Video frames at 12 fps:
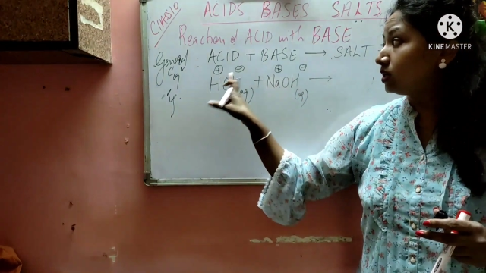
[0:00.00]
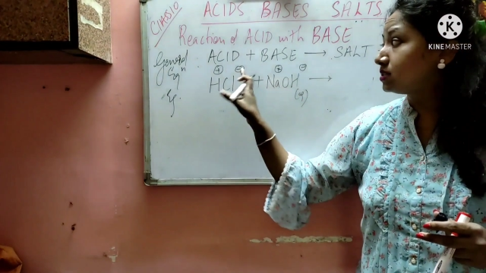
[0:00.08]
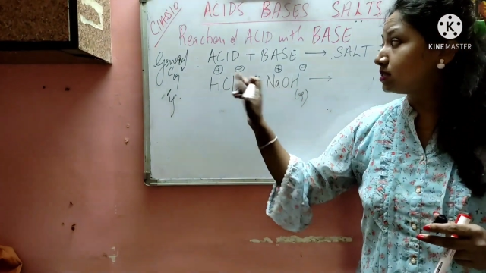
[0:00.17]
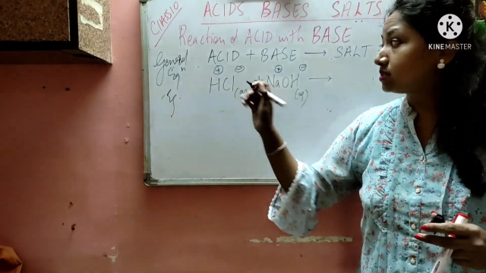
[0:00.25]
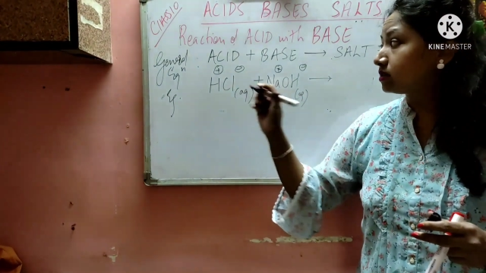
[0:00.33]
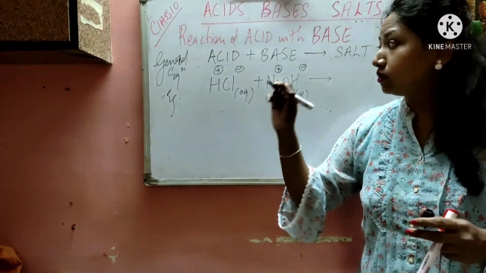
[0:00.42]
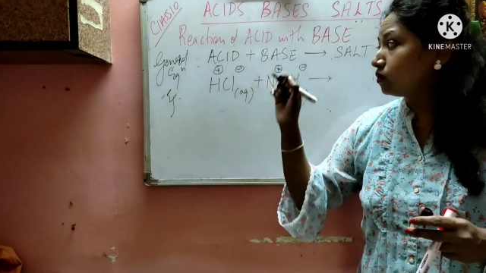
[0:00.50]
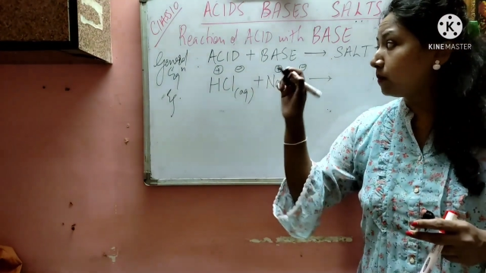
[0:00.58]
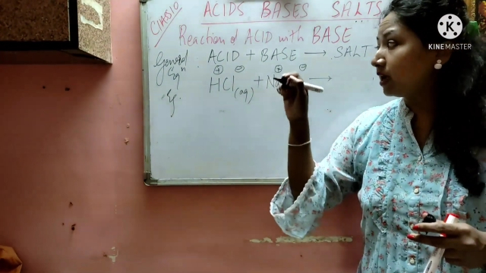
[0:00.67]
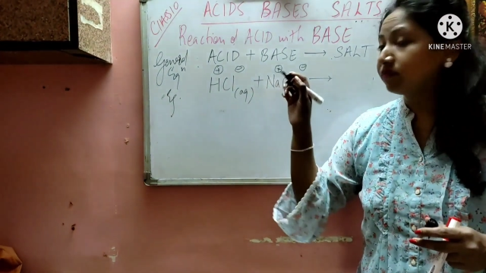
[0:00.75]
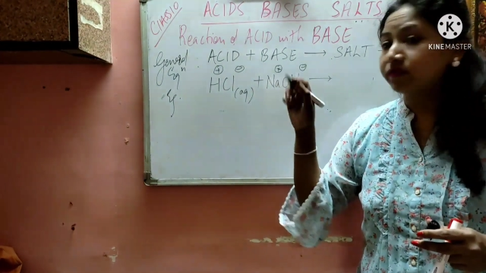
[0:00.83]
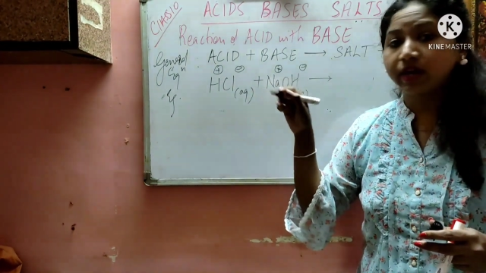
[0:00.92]
are just
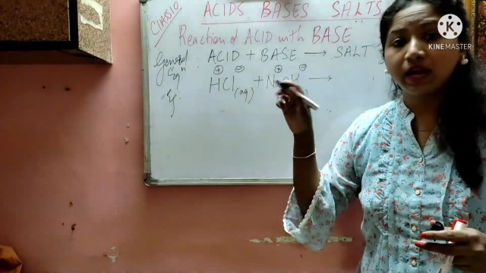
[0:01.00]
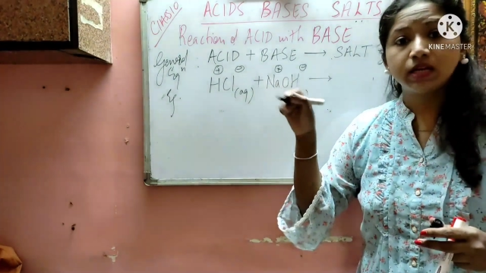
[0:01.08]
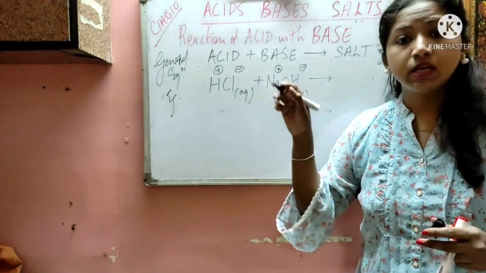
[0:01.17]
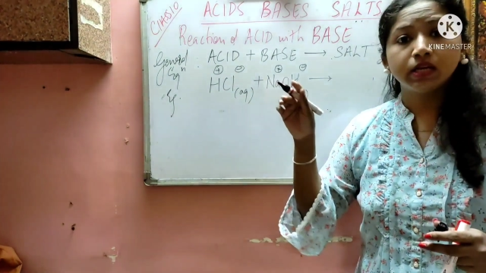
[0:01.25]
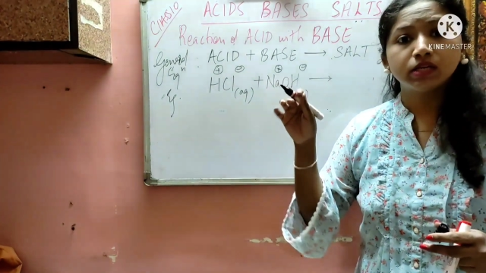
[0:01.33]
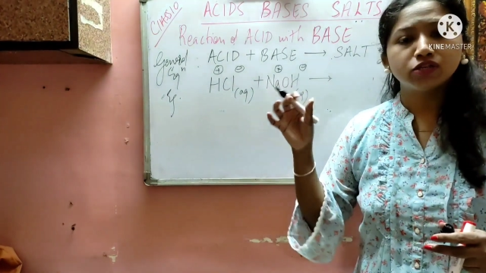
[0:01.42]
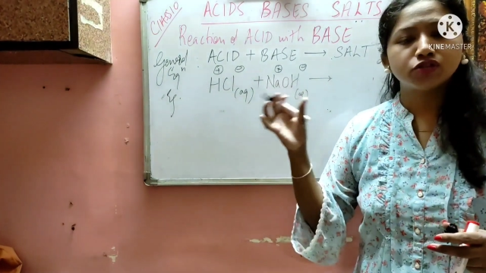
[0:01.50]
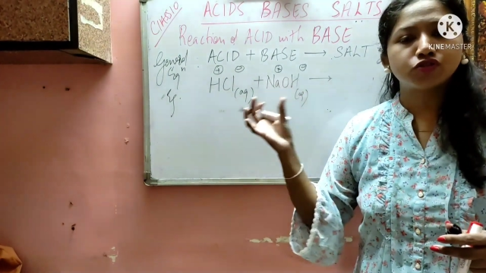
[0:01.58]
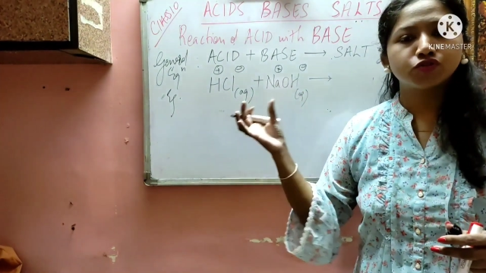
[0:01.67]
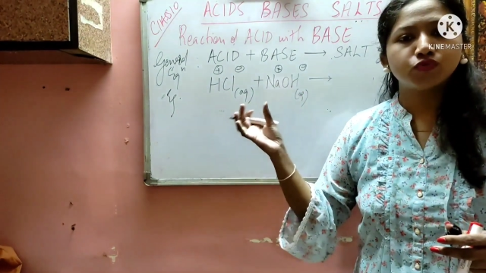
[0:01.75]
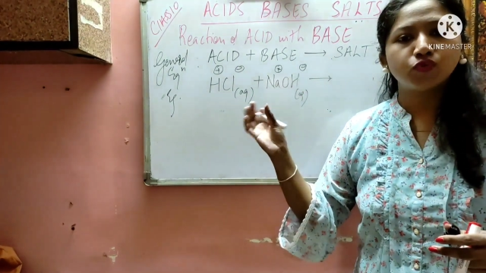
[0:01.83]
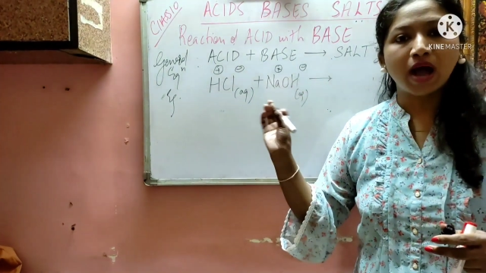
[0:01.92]
bifurcating it
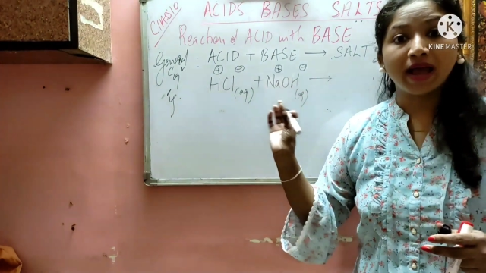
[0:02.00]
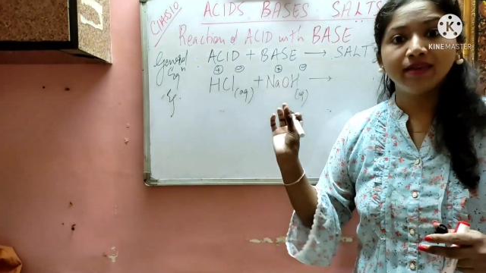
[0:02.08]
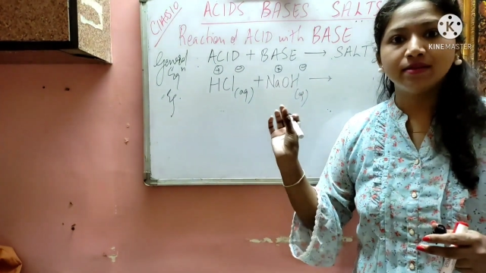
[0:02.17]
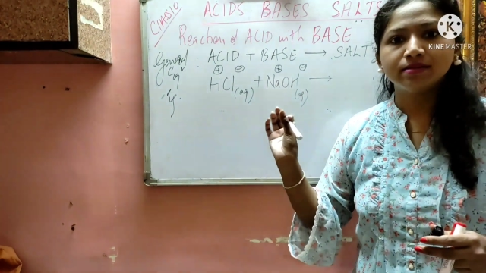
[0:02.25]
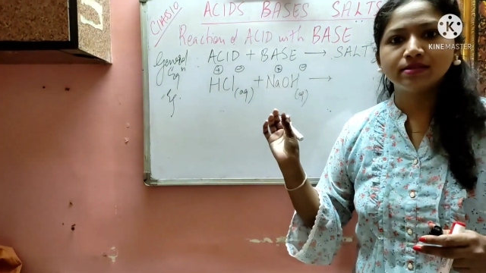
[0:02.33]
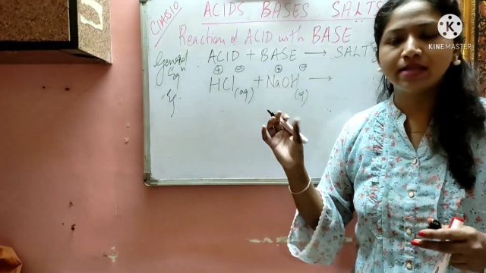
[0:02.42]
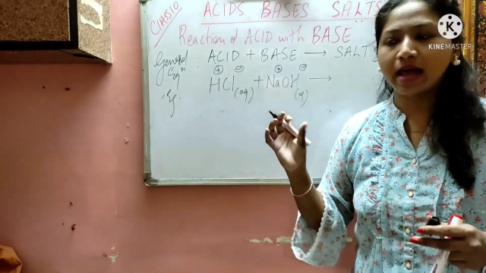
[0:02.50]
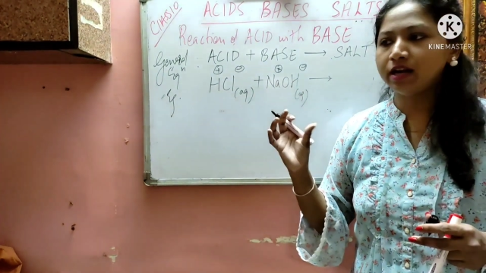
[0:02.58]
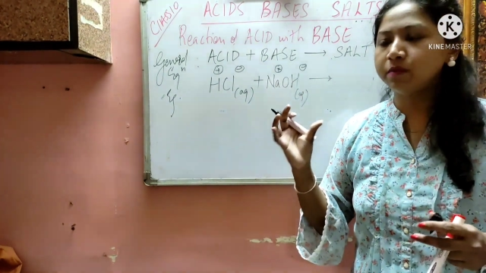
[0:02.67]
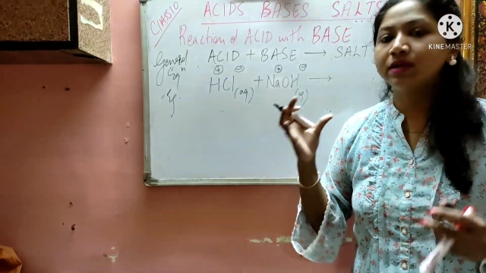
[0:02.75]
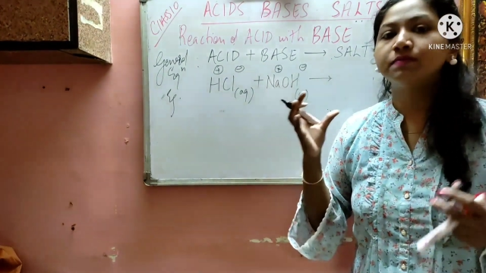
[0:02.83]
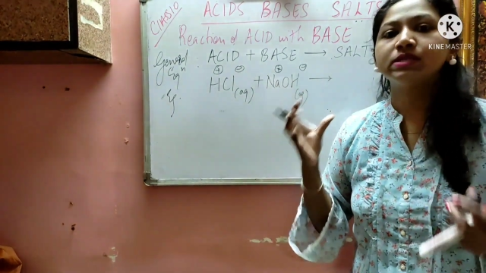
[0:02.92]
into ions, then
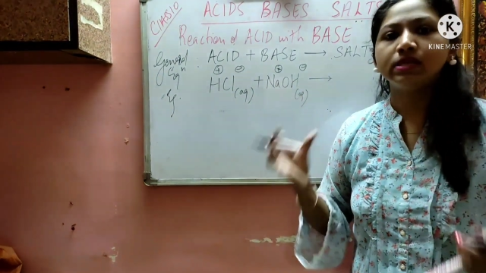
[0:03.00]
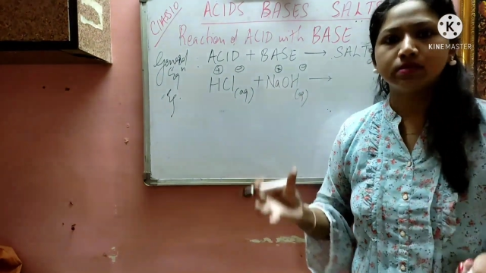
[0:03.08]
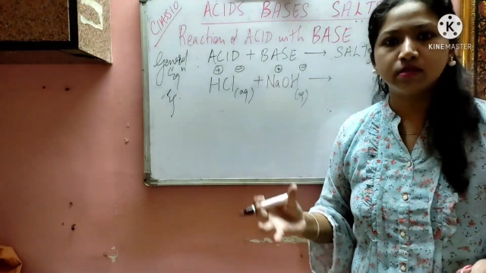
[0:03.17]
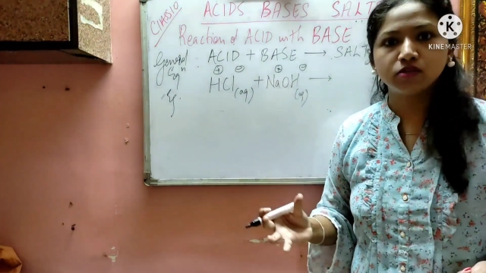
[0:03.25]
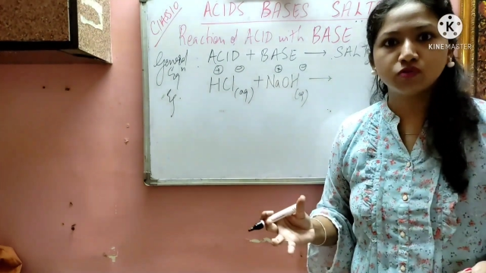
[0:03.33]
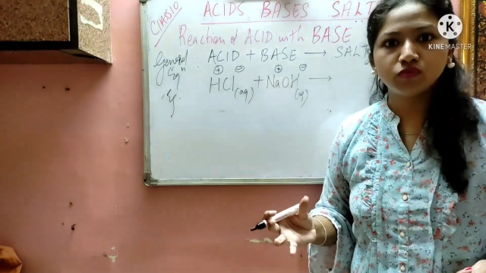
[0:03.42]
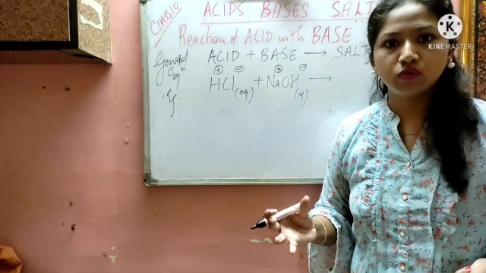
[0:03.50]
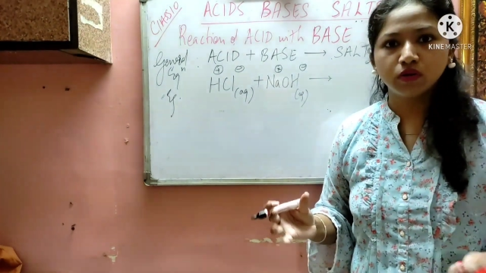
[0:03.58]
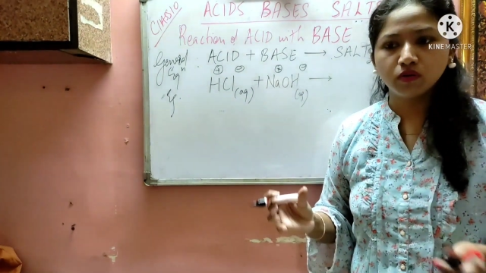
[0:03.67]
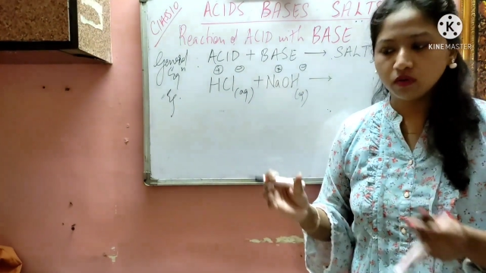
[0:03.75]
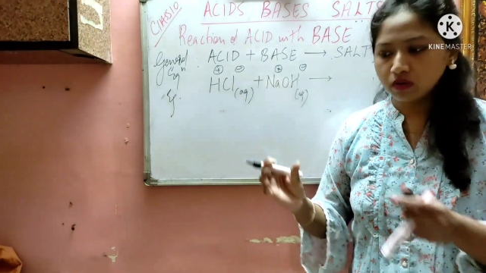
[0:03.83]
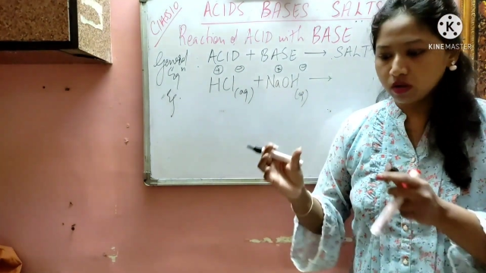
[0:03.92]
it becomes easy to
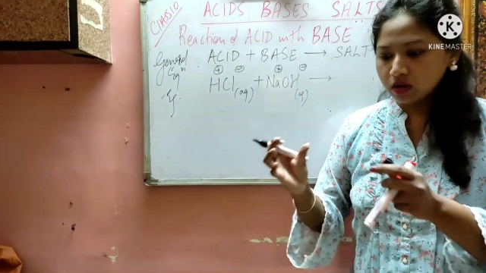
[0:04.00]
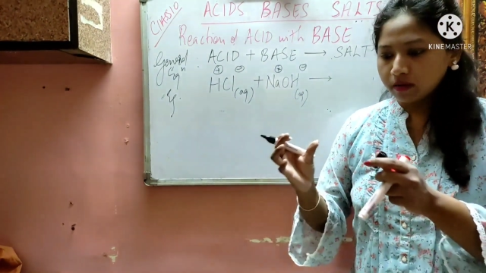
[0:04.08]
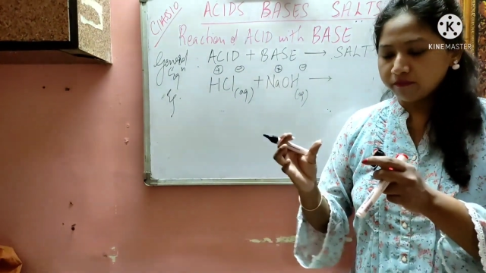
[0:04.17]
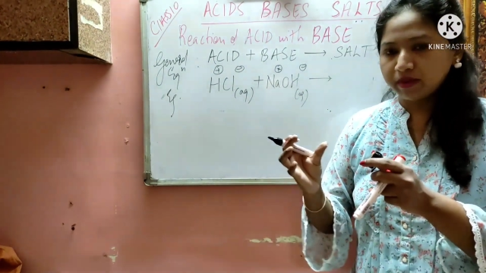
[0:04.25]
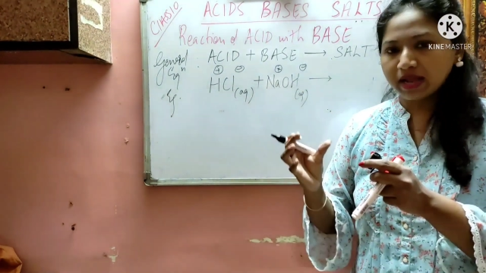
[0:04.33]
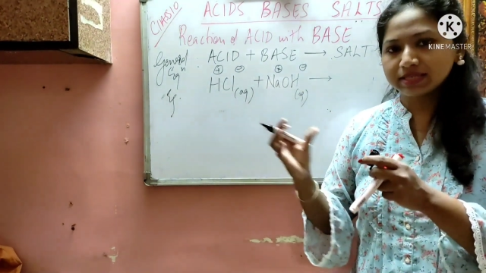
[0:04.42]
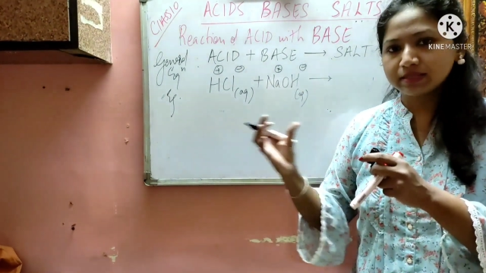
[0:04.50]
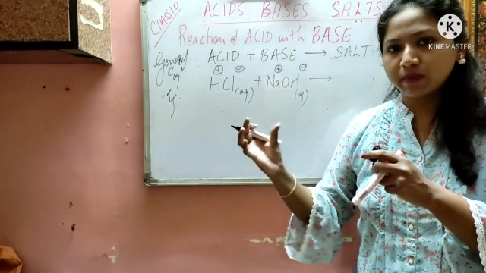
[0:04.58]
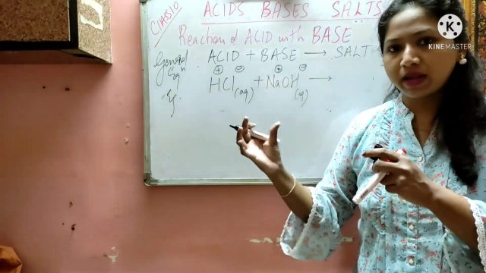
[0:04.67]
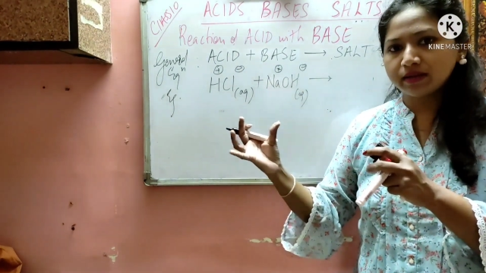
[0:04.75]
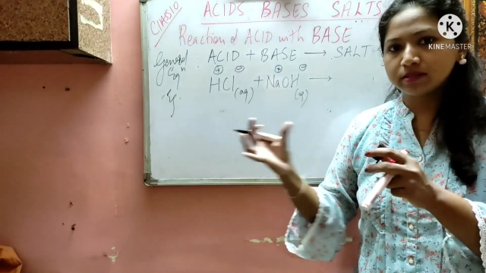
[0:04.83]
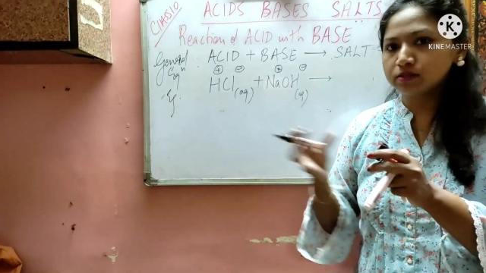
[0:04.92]
plus
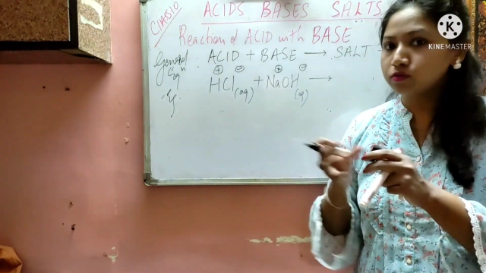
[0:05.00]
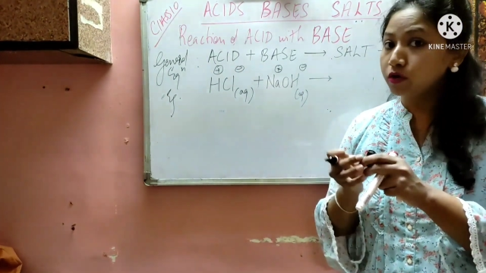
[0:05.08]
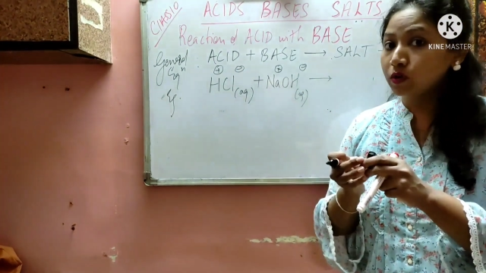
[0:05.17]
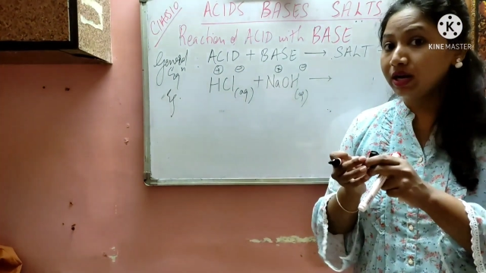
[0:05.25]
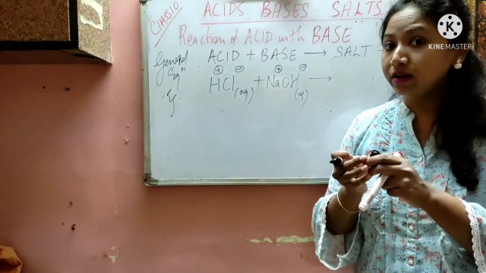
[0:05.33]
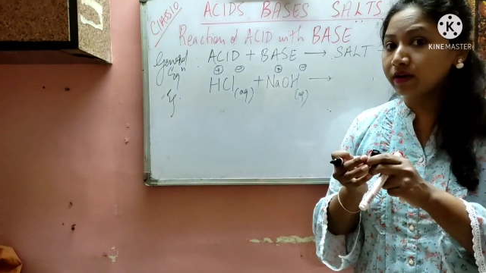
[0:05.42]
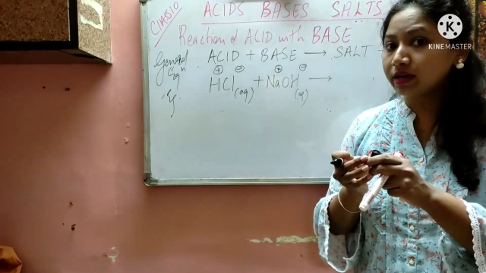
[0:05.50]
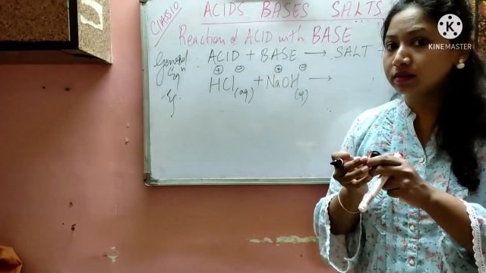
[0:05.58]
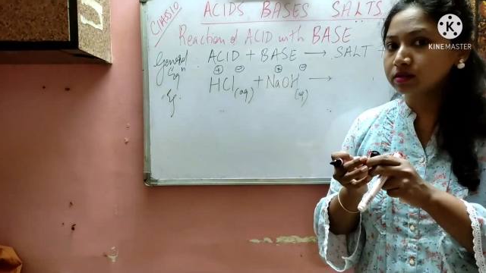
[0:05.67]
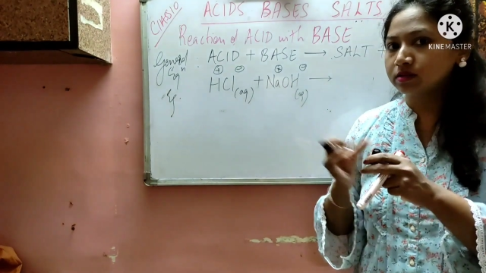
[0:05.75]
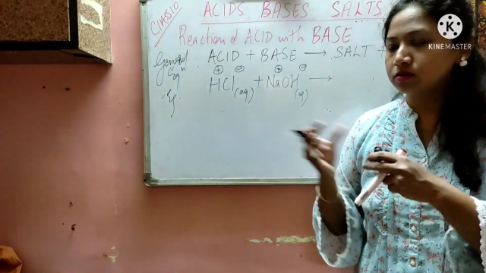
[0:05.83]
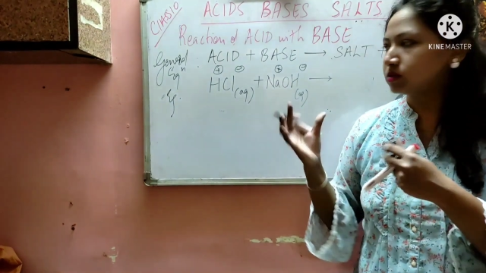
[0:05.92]
minus is going to attract.